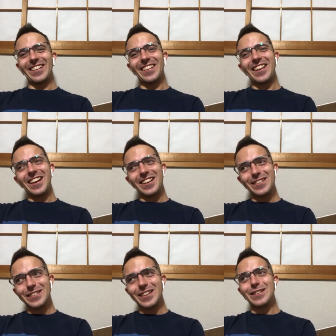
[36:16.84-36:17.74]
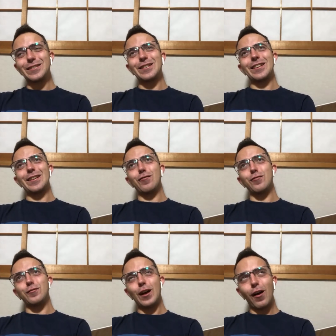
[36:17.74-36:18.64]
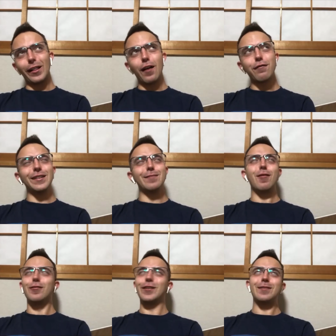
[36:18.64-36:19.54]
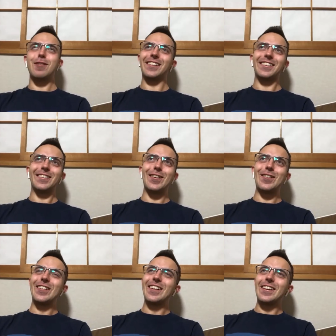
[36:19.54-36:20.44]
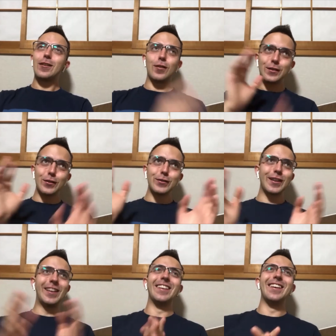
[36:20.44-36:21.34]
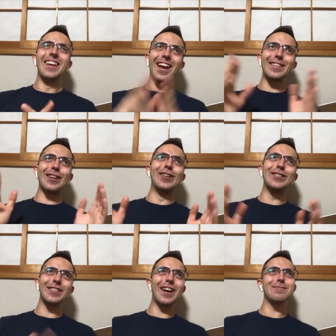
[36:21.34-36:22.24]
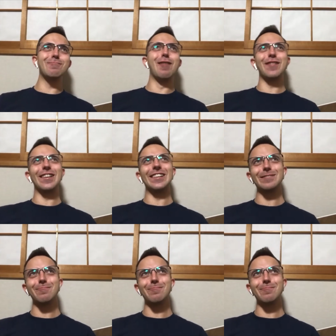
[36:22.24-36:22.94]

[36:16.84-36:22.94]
Yes, yes. Now I laughing about it, but no, it's also it's also nice memories.